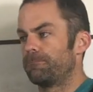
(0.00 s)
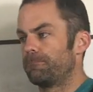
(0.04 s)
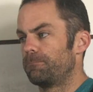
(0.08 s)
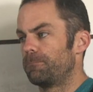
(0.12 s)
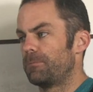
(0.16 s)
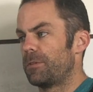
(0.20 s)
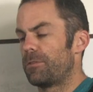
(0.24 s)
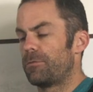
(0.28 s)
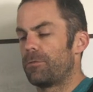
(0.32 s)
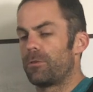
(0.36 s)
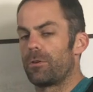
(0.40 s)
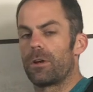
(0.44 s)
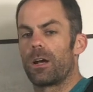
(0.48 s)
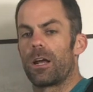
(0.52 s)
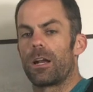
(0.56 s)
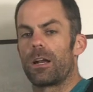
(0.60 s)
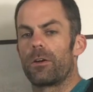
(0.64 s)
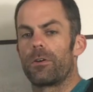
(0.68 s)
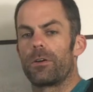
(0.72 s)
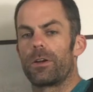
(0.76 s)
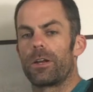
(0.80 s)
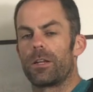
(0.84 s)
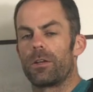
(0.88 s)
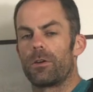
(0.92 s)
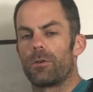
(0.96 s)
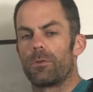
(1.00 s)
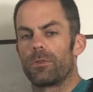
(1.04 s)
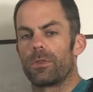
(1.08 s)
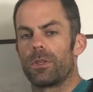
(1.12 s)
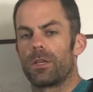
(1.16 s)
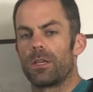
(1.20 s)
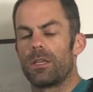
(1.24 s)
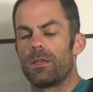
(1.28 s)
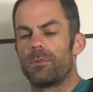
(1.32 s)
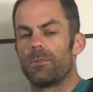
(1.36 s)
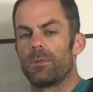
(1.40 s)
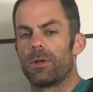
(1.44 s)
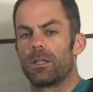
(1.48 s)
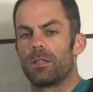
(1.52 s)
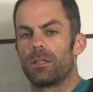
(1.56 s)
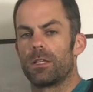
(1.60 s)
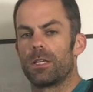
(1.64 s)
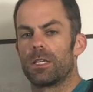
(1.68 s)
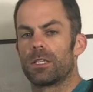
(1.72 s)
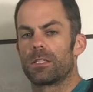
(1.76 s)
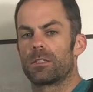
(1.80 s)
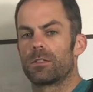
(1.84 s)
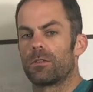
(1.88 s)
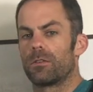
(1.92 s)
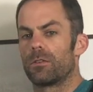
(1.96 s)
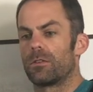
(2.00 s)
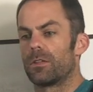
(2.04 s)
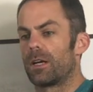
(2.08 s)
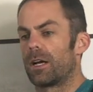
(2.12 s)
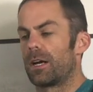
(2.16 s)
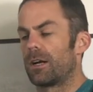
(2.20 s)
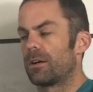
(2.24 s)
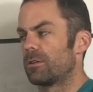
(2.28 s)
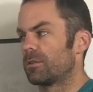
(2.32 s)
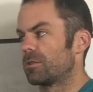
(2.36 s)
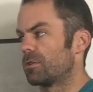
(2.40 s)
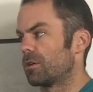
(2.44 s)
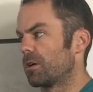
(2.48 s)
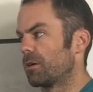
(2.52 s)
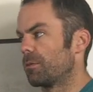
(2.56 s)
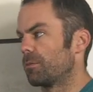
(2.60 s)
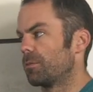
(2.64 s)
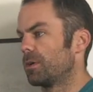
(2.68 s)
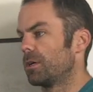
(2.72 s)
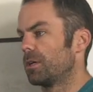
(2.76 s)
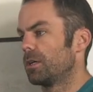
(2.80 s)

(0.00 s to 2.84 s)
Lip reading: If you're not already on the email list on the Iron Sharp